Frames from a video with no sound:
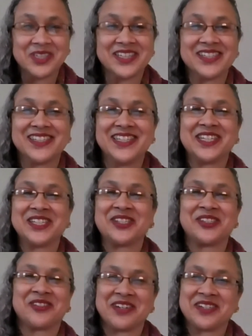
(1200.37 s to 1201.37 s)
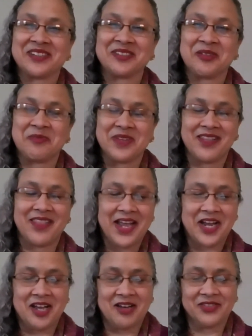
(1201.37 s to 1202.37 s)
we're going to deconstruct a little bit of
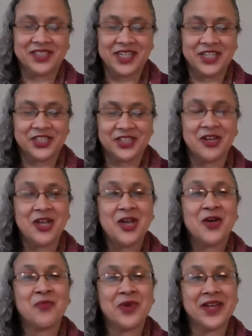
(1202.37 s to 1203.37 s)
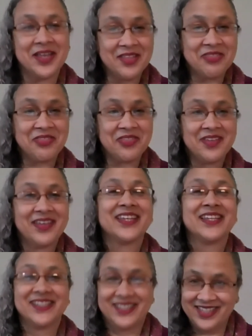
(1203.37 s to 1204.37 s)
that conversation with
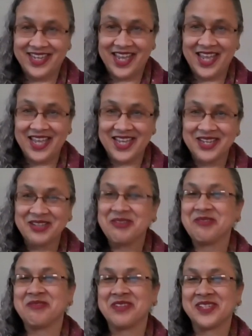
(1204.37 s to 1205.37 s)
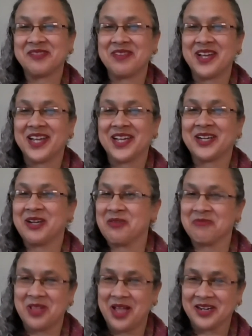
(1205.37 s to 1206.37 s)
DK, who is my
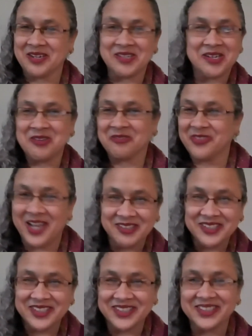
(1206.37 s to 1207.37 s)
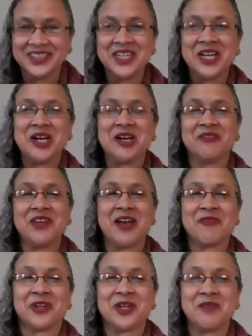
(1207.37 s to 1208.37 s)
co-blogger, co-founder of
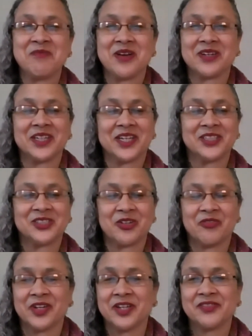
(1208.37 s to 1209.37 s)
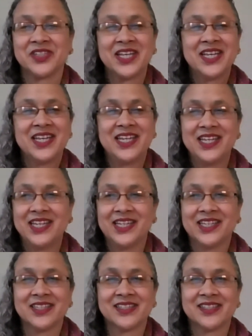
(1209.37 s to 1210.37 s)
African American Conservatives. He
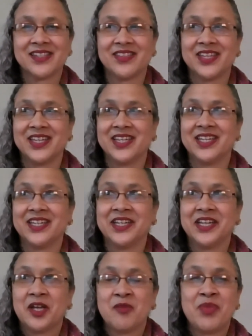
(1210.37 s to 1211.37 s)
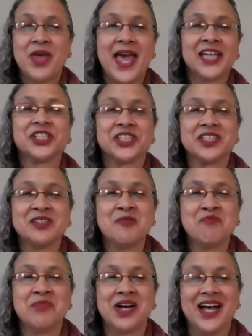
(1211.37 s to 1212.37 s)
is the
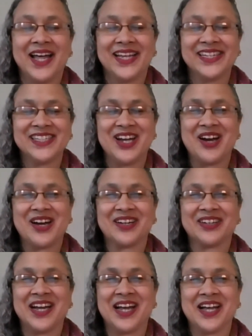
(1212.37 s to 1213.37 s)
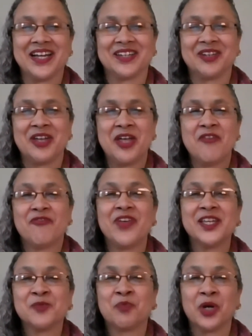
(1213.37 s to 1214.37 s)
passion behind our
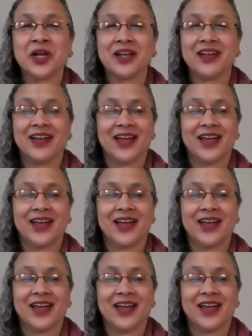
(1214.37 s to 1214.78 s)
Facebook